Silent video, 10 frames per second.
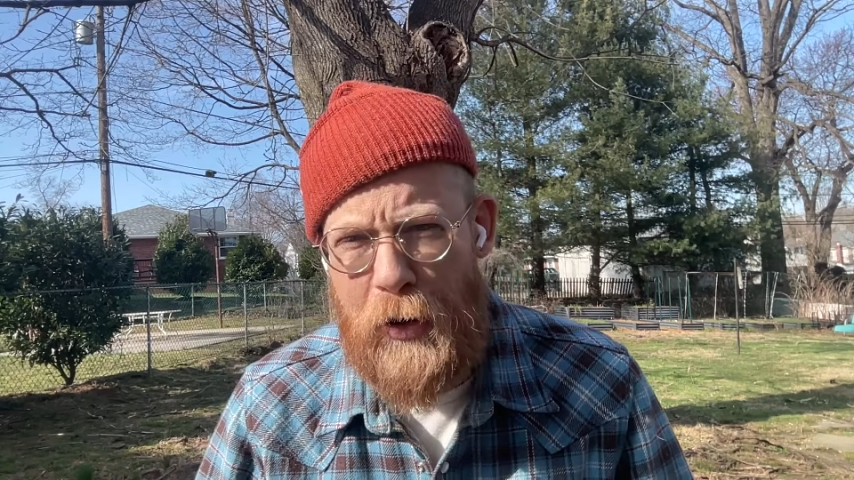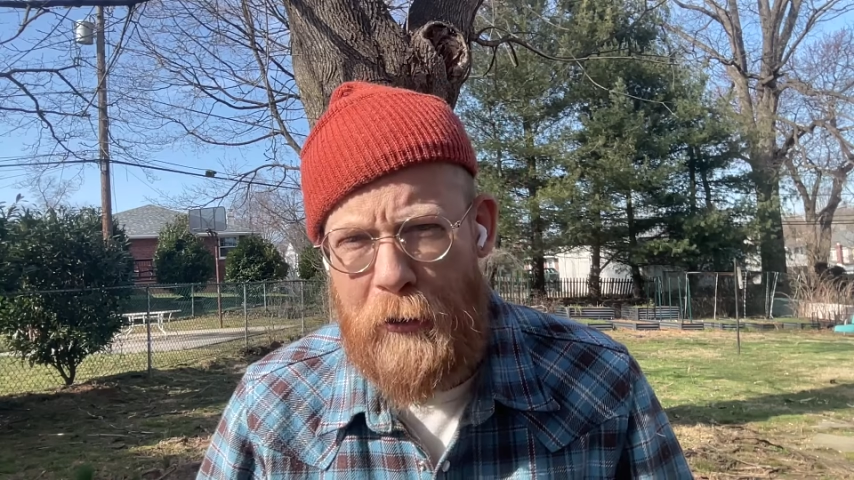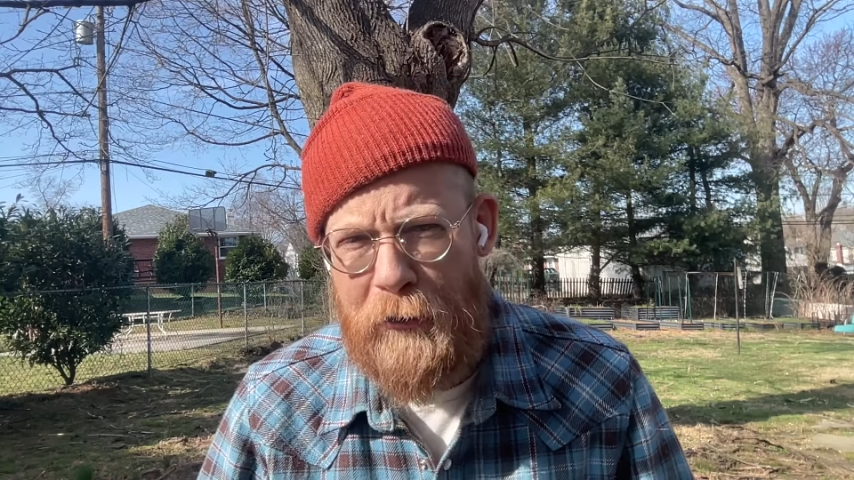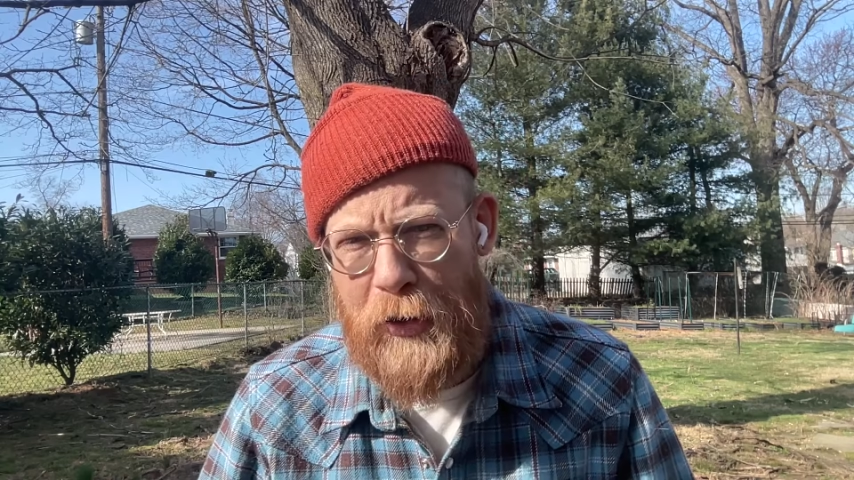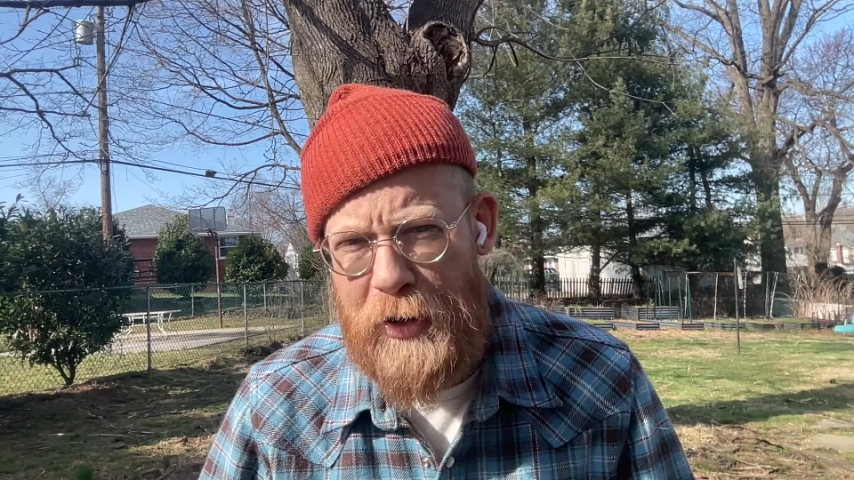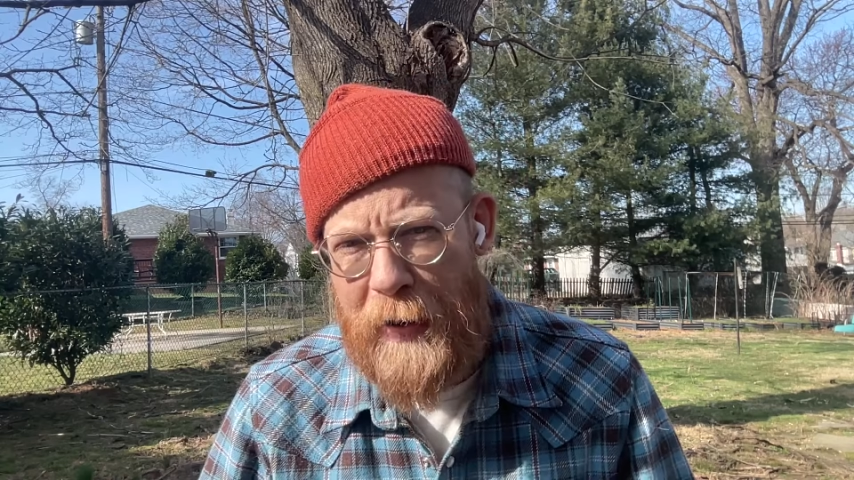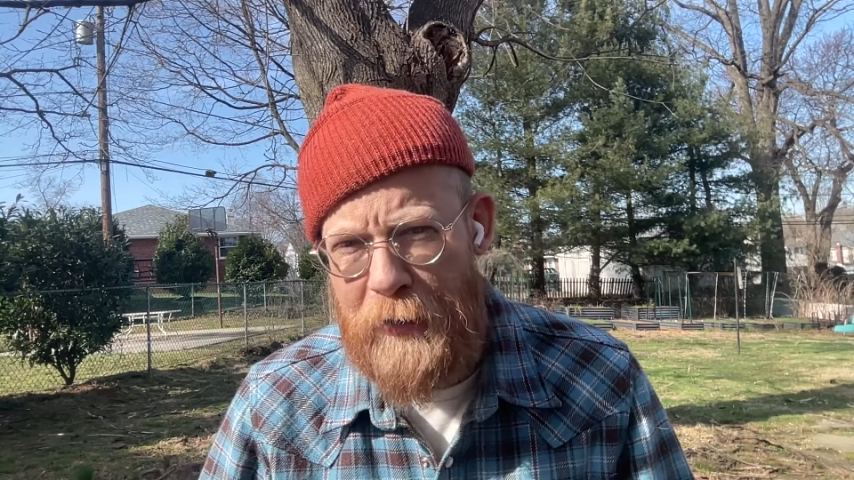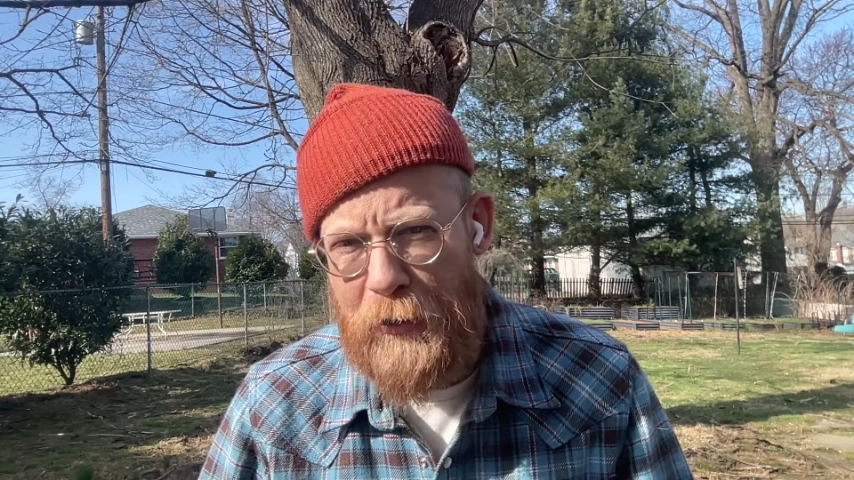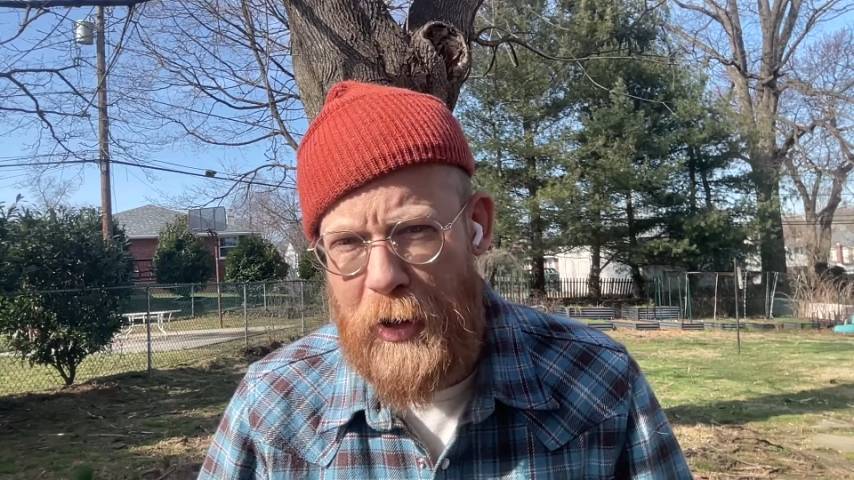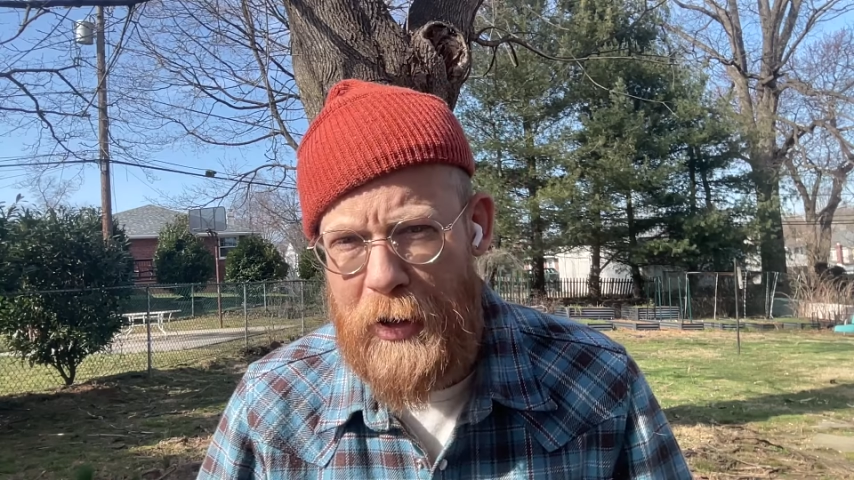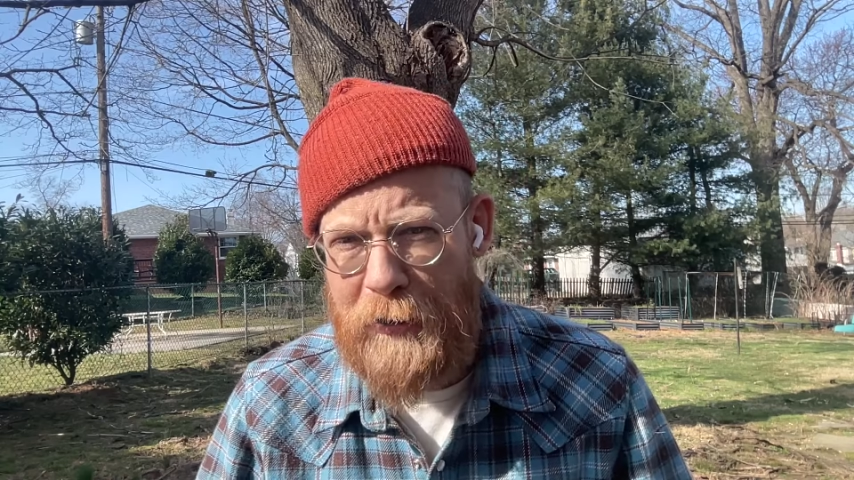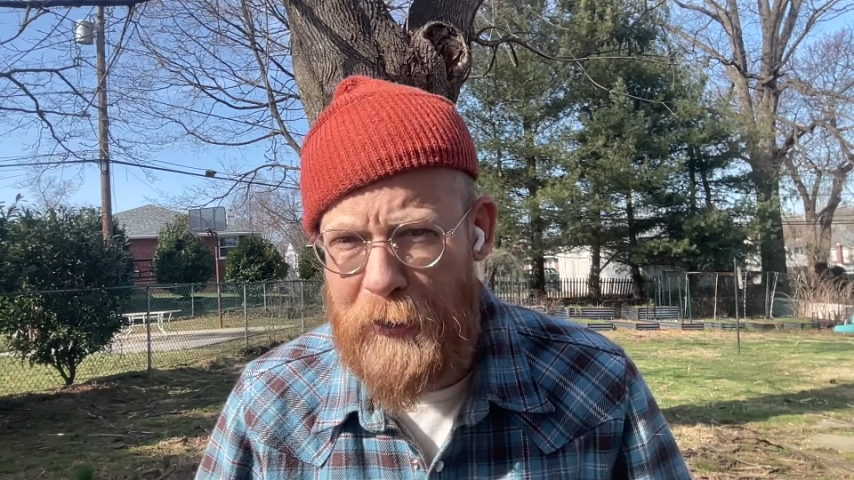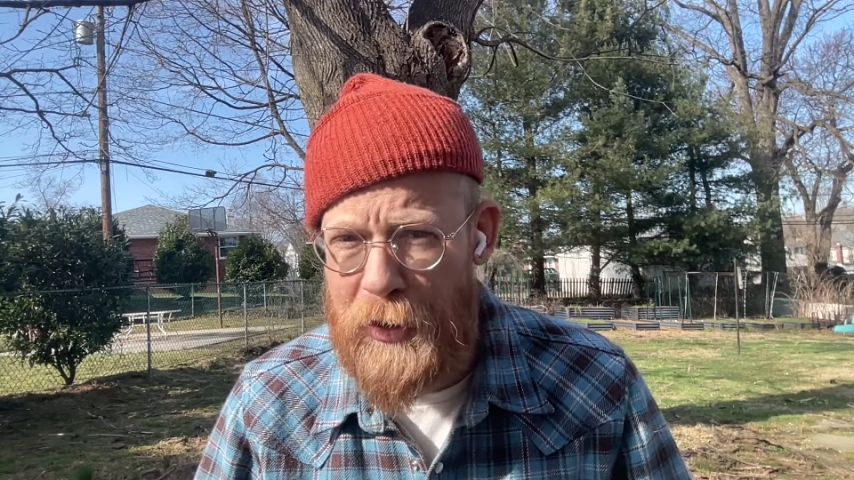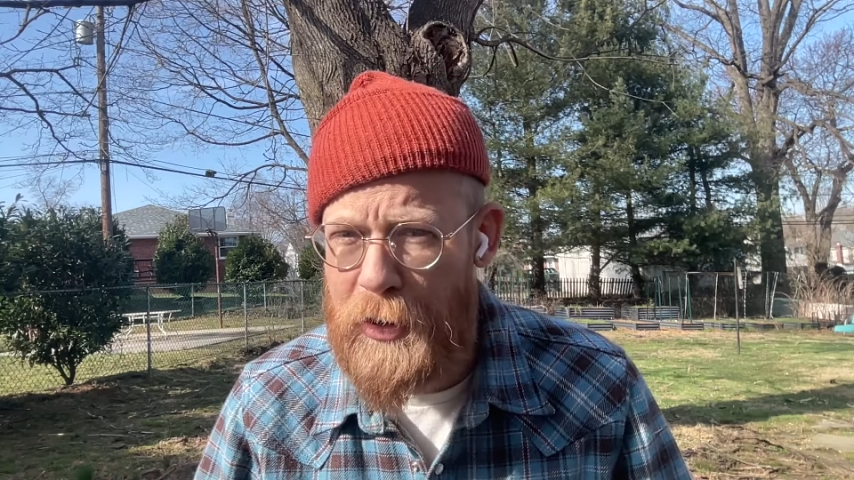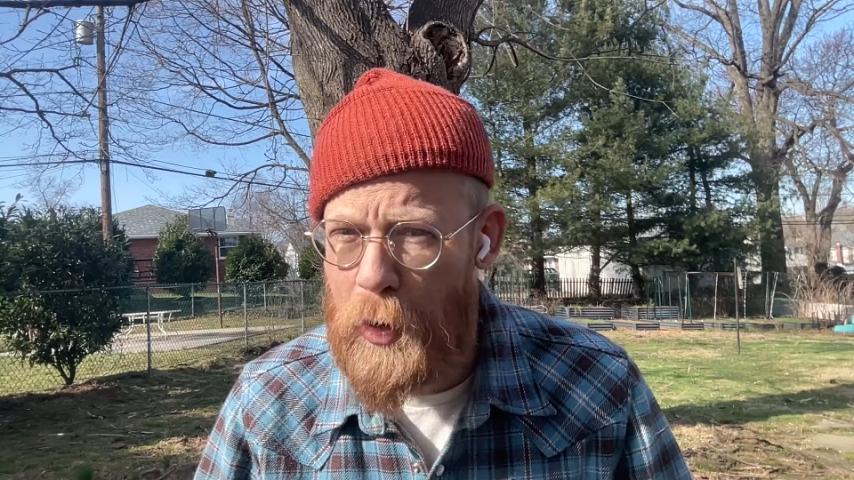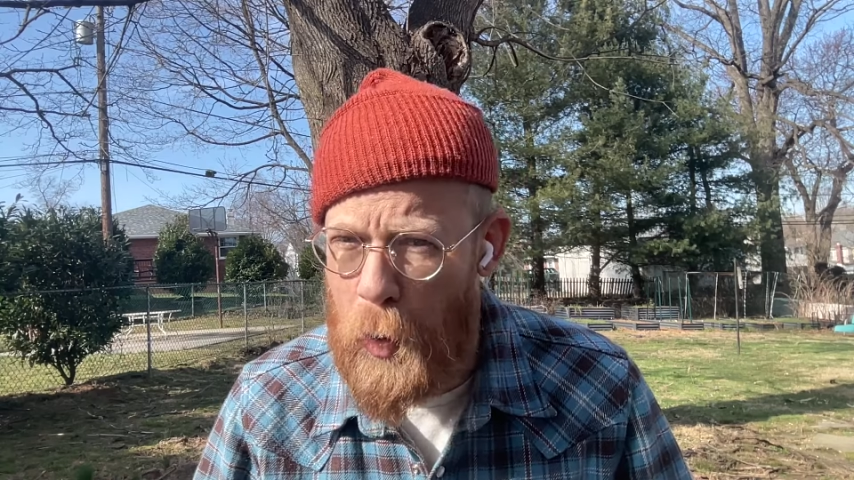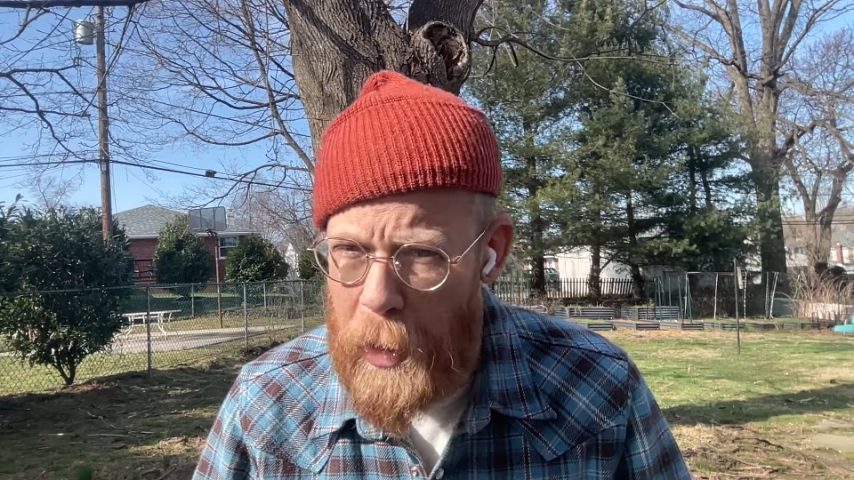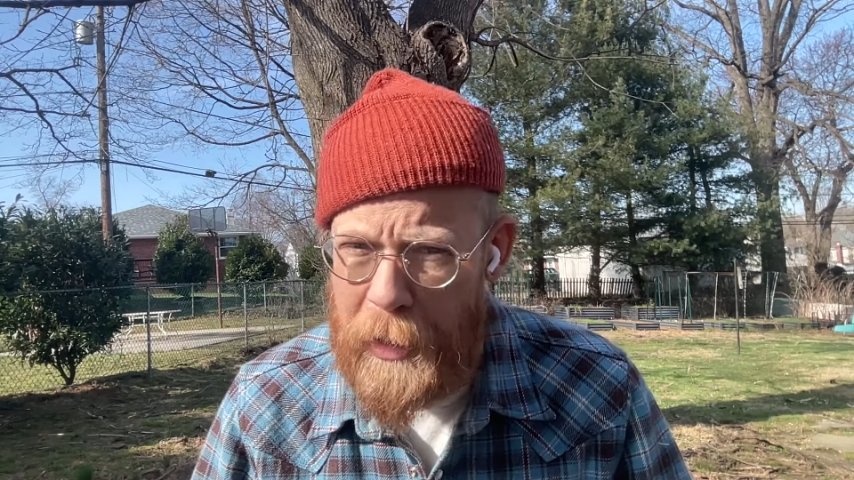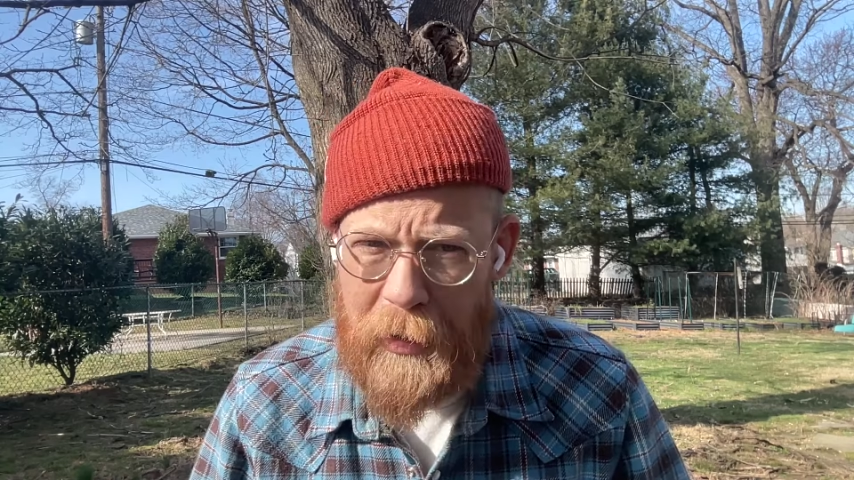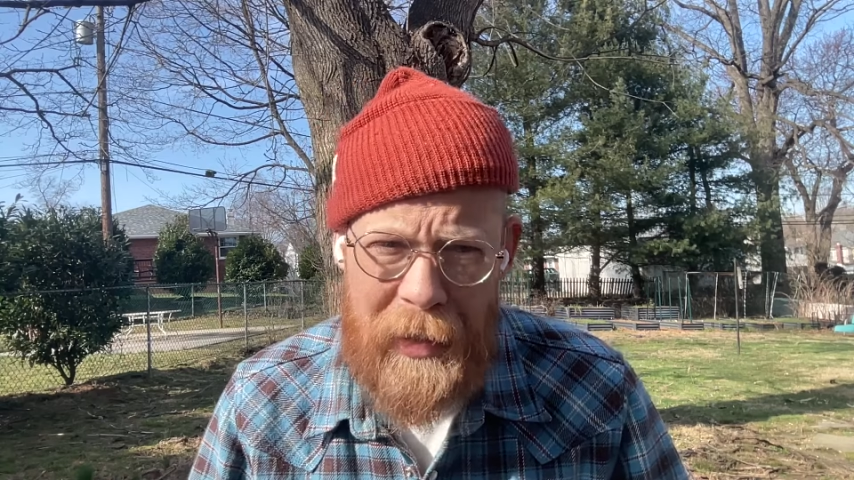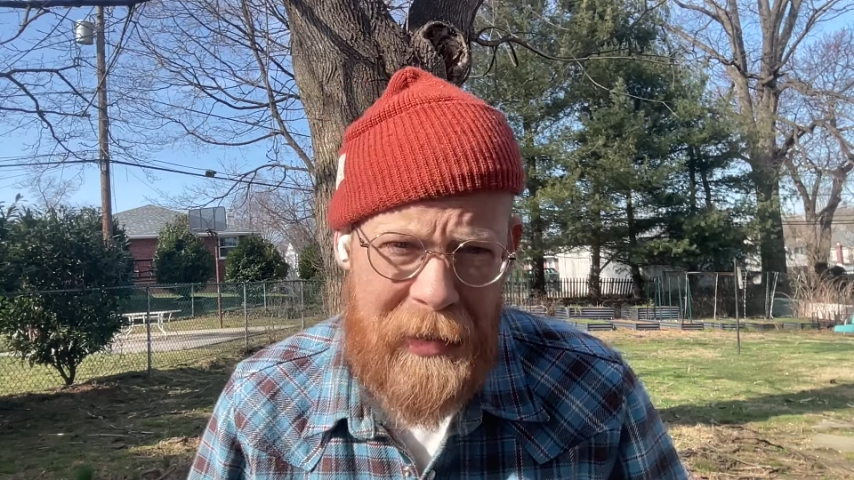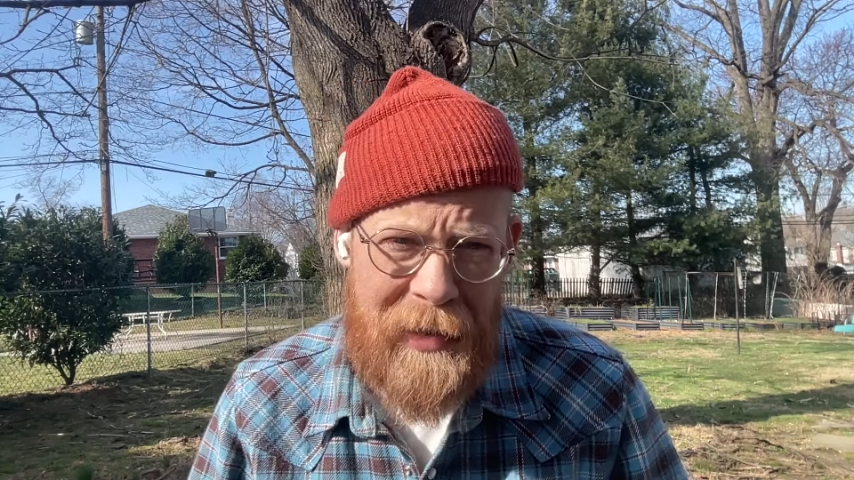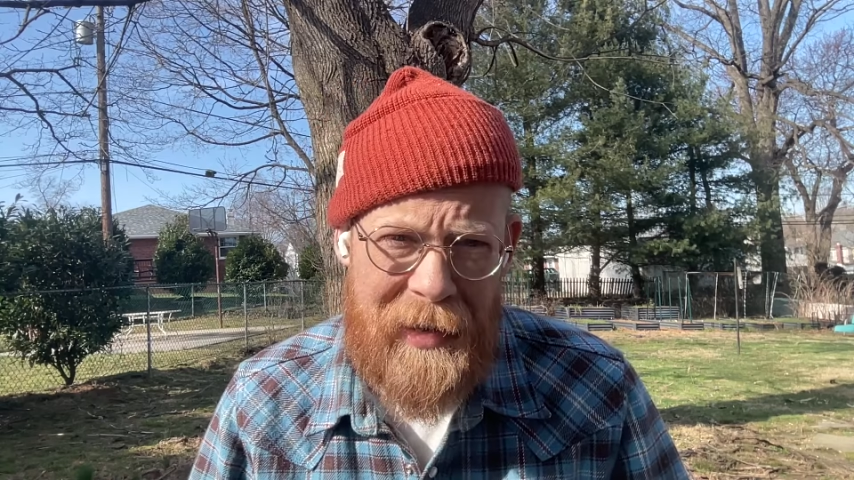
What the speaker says: don't first have the right to first acquire it,